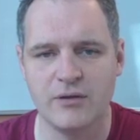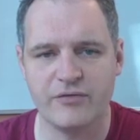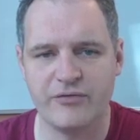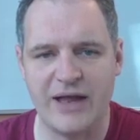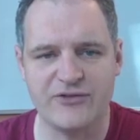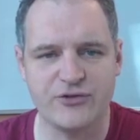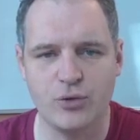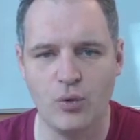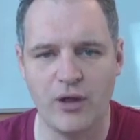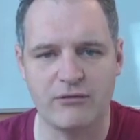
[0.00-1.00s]
That's
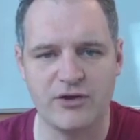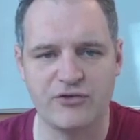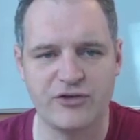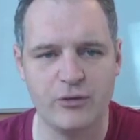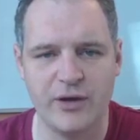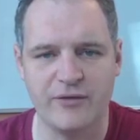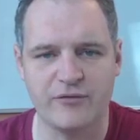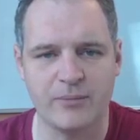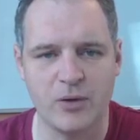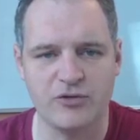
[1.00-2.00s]
all there is to it for
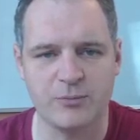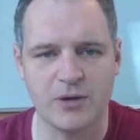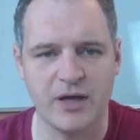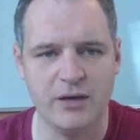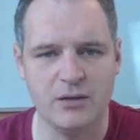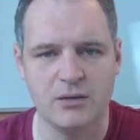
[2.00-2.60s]
multiplying.